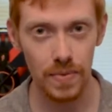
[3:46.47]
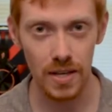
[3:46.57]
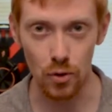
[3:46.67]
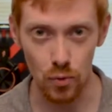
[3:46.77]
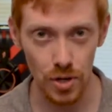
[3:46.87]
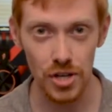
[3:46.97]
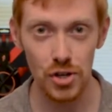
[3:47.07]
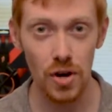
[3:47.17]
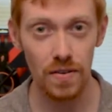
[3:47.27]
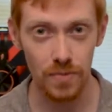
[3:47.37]
can
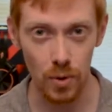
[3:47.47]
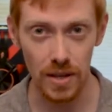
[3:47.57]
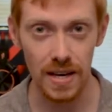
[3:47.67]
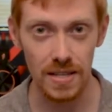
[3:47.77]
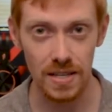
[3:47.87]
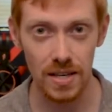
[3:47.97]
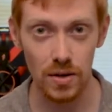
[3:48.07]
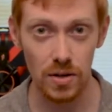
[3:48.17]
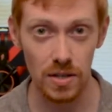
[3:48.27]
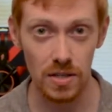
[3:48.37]
reach 40,000
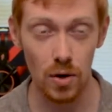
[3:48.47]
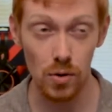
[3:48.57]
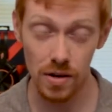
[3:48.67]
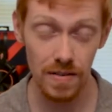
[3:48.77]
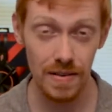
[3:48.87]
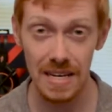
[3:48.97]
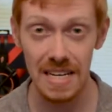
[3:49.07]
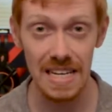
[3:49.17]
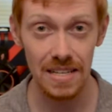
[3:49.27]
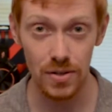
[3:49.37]
kilohertz or
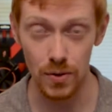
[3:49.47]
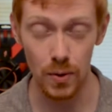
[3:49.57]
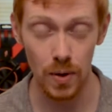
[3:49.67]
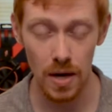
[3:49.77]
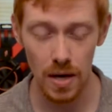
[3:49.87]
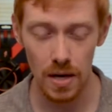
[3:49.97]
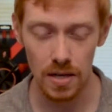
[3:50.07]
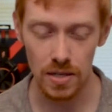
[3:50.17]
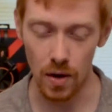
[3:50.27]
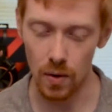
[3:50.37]
even need to.
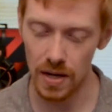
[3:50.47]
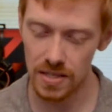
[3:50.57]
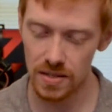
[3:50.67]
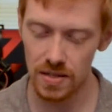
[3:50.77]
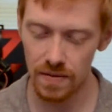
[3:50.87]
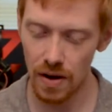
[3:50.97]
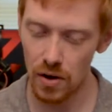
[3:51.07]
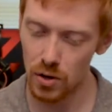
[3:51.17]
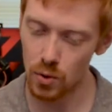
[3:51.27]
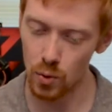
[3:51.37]
So that's a
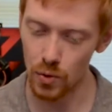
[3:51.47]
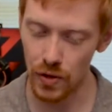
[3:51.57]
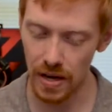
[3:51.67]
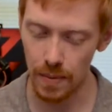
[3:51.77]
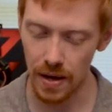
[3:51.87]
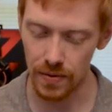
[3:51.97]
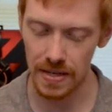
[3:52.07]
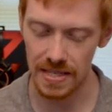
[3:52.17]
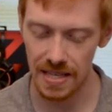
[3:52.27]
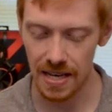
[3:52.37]
very cool thing about
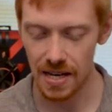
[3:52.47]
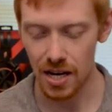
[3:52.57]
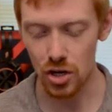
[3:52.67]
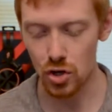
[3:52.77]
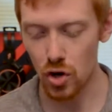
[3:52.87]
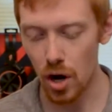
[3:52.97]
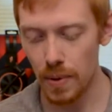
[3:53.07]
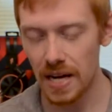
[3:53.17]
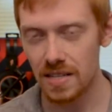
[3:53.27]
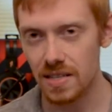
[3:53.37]
these. A
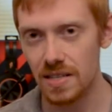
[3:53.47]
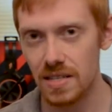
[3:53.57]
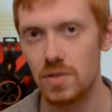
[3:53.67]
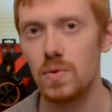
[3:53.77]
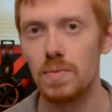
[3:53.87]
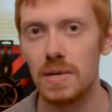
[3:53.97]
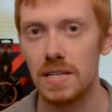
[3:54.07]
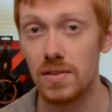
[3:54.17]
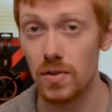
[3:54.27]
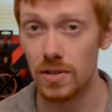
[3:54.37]
drawback to this would be
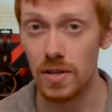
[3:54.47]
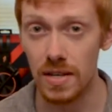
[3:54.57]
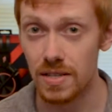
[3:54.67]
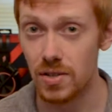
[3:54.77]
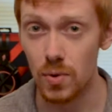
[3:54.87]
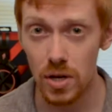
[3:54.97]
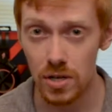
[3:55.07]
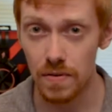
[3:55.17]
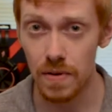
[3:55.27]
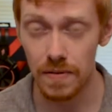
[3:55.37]
it's
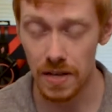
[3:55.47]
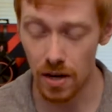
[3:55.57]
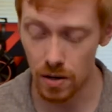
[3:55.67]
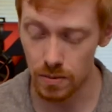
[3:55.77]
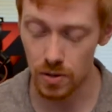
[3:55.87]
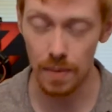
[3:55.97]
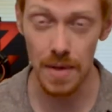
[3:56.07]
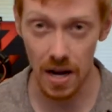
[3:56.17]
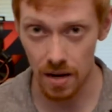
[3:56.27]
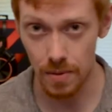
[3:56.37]
250 ohms, so I'm
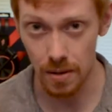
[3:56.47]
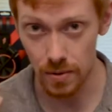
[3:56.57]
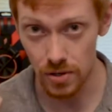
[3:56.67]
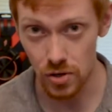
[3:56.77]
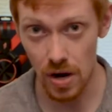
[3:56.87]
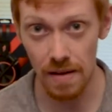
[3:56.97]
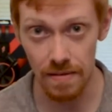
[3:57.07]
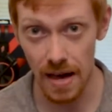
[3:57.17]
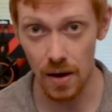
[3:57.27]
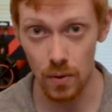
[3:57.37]
not going to be able to drive
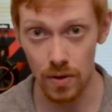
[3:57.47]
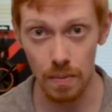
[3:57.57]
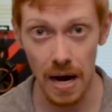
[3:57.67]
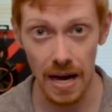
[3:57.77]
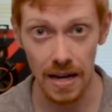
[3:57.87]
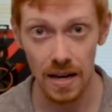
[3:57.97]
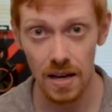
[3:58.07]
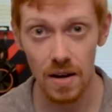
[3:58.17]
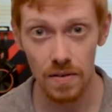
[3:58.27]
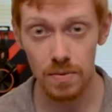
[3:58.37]
that with my
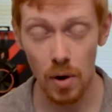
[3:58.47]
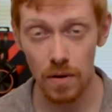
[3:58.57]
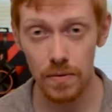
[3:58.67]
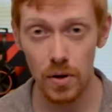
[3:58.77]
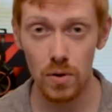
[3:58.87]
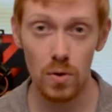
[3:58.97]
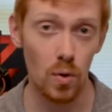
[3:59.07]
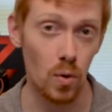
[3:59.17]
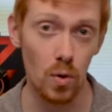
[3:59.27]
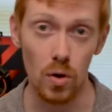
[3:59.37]
smartphone
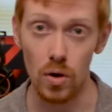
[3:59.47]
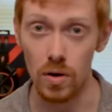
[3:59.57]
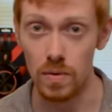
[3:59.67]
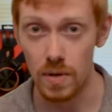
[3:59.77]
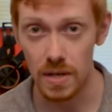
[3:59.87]
or